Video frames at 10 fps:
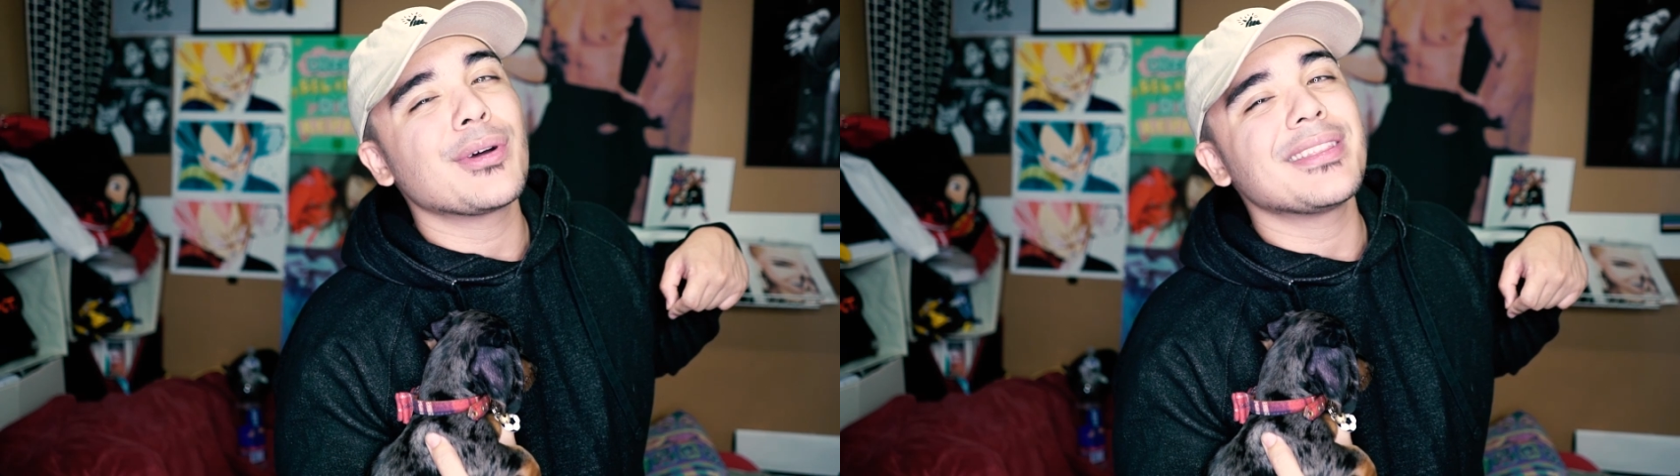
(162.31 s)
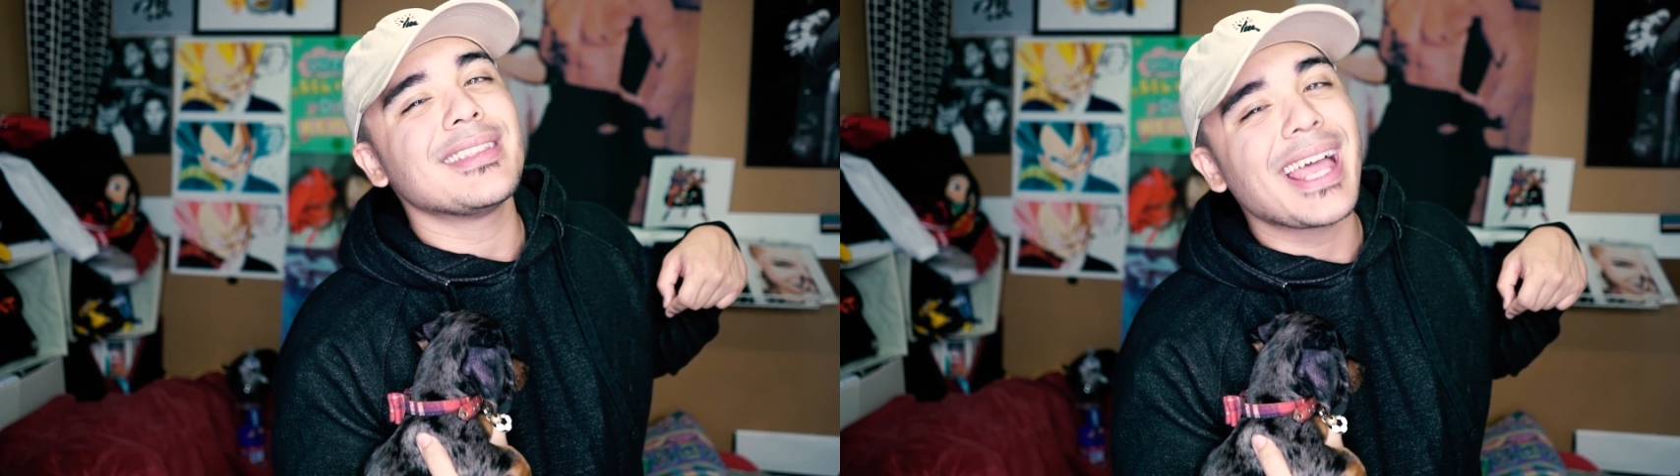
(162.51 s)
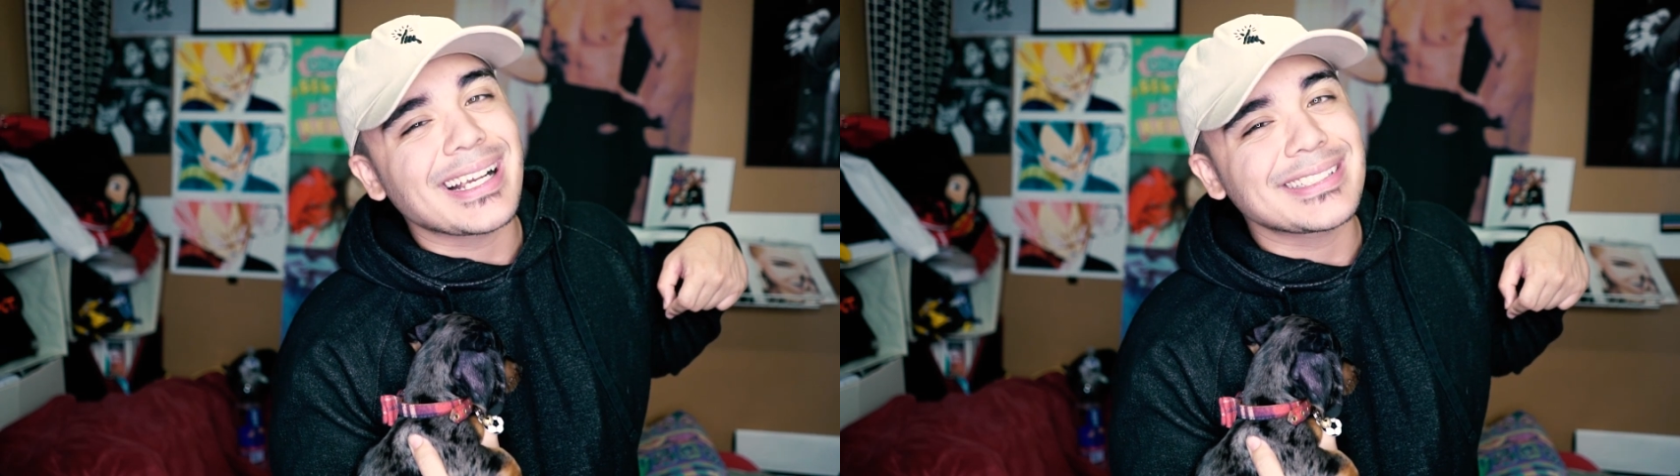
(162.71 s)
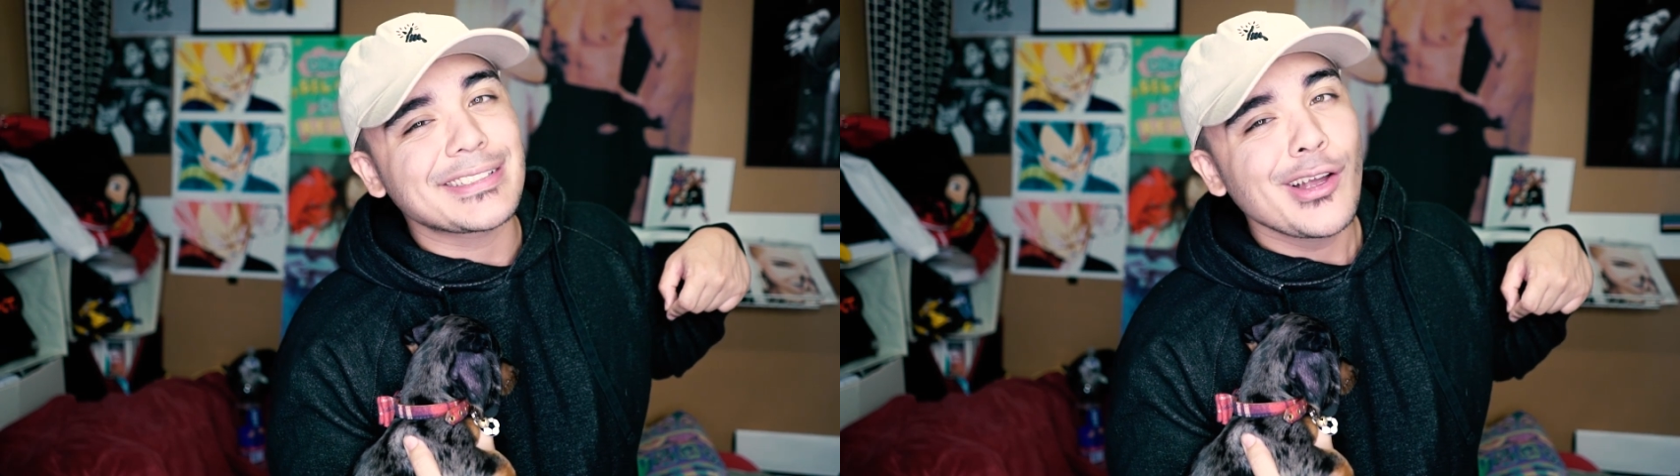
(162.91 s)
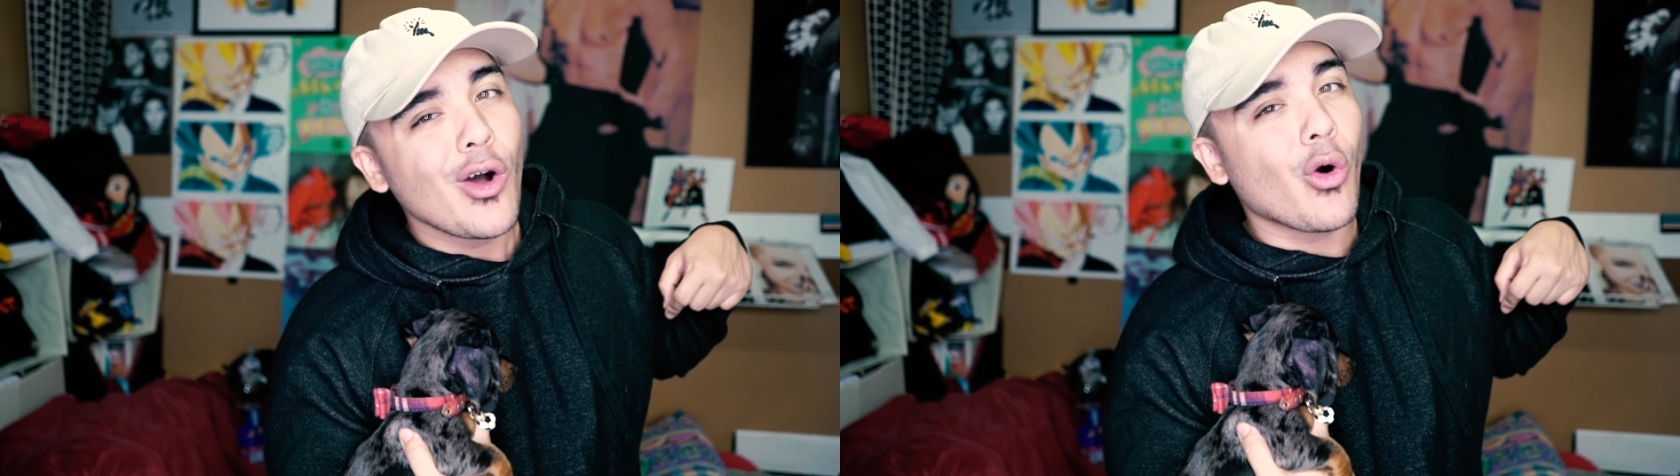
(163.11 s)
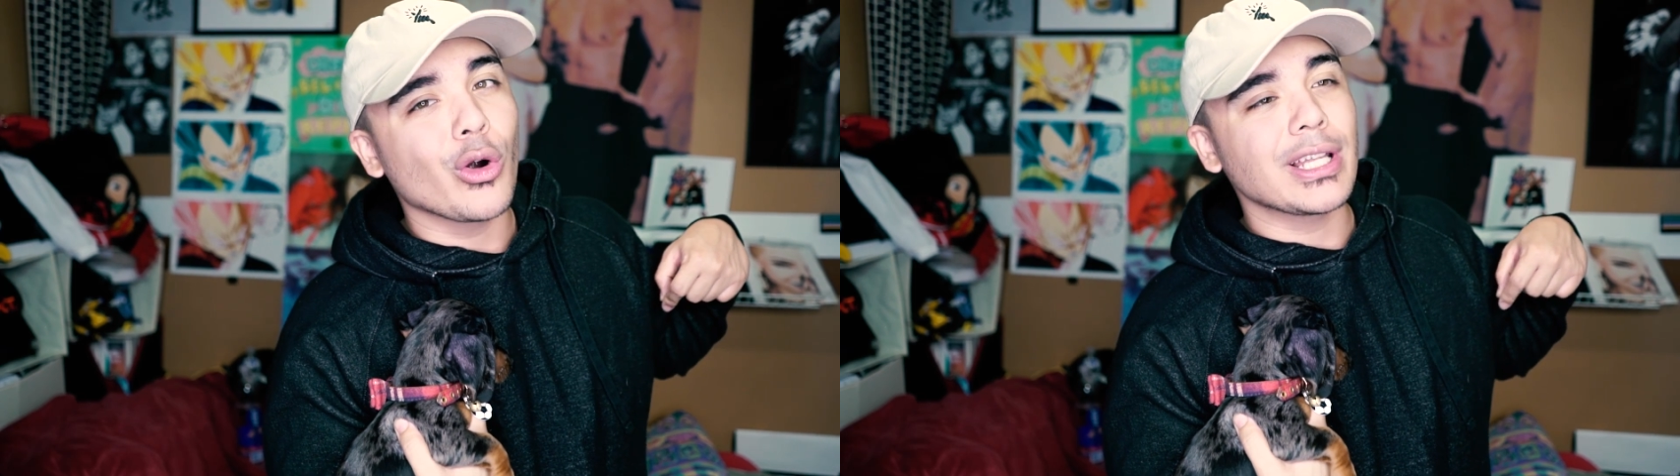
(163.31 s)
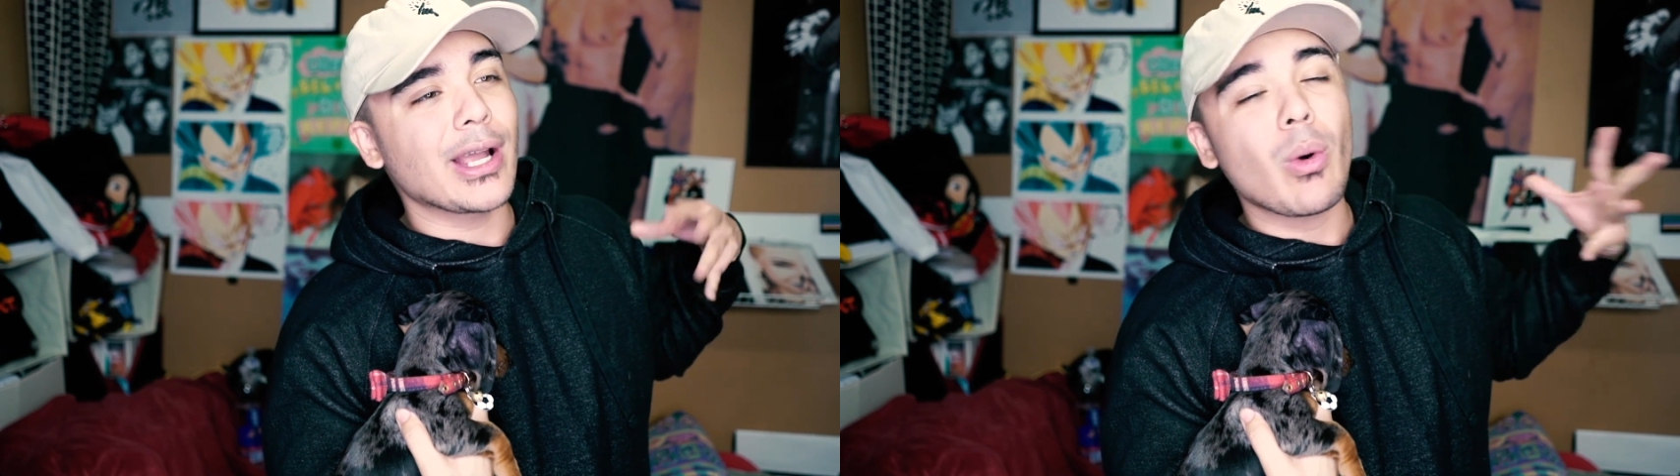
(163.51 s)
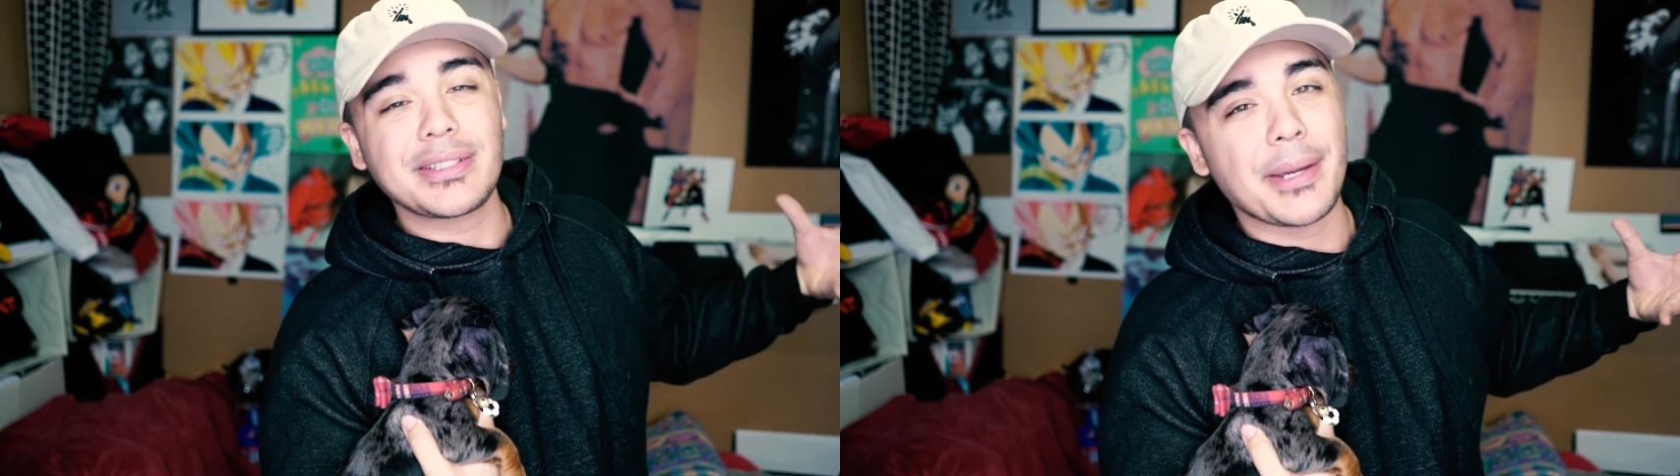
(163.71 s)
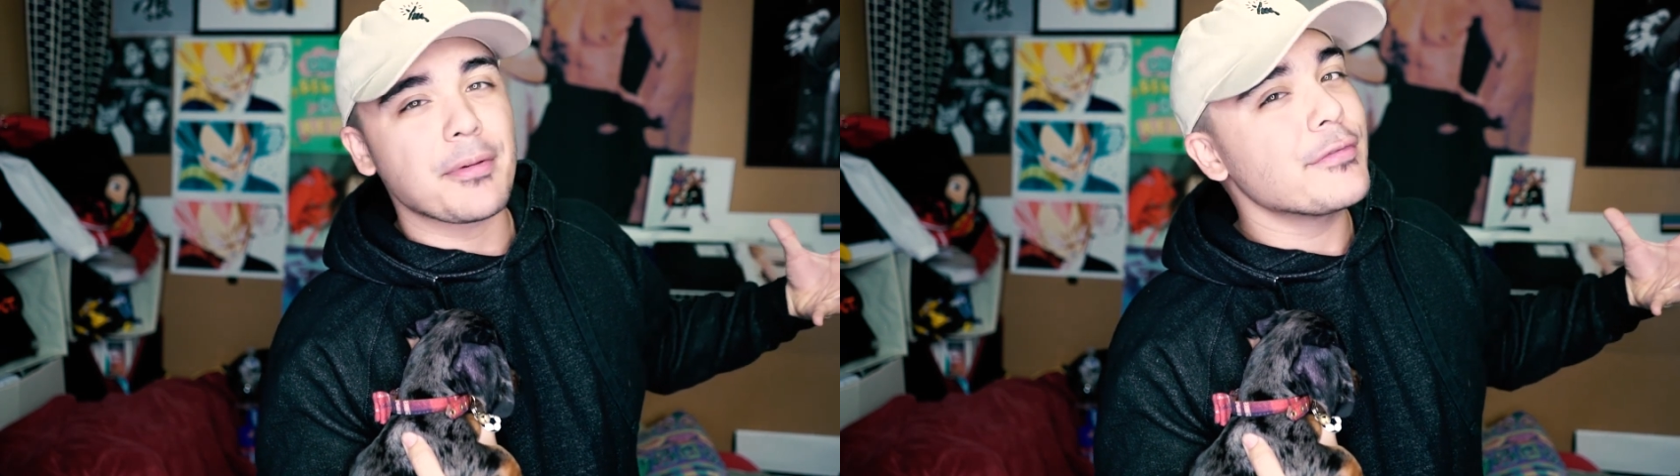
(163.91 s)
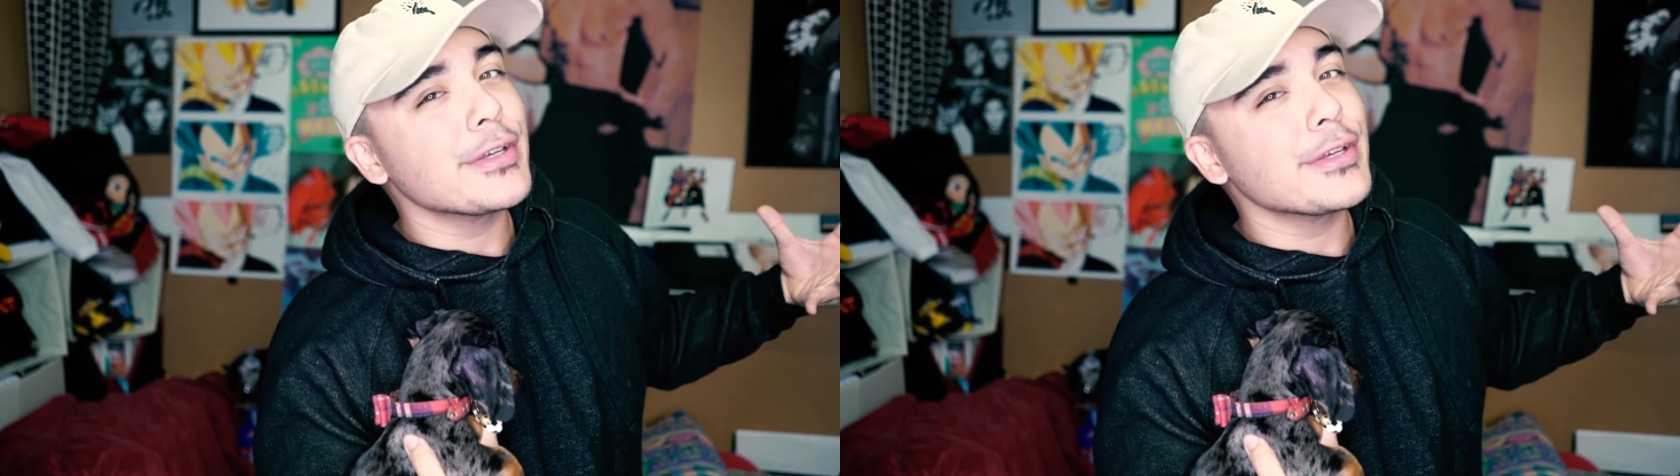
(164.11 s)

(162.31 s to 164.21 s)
with next or like what type of